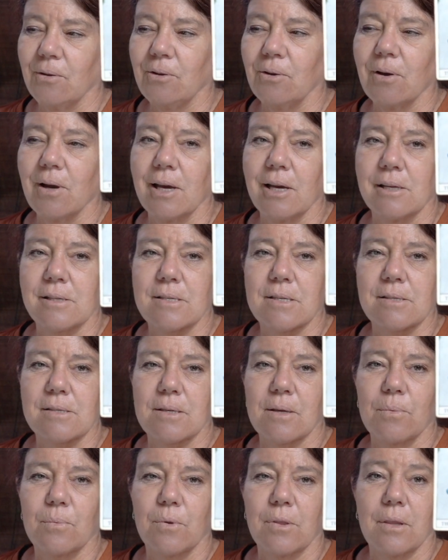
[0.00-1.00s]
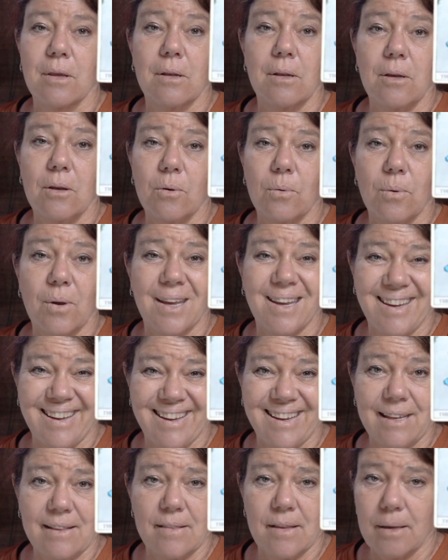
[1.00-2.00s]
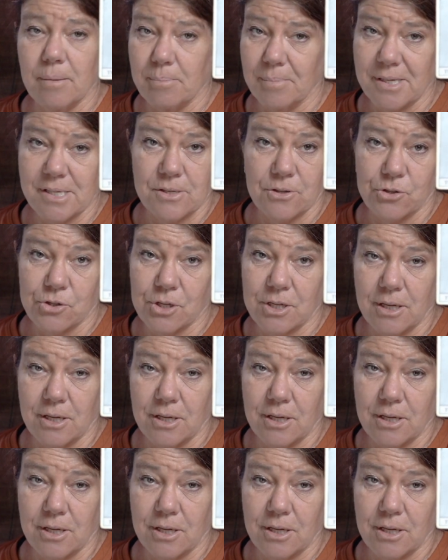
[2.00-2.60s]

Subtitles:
your answers are within you. Again, that message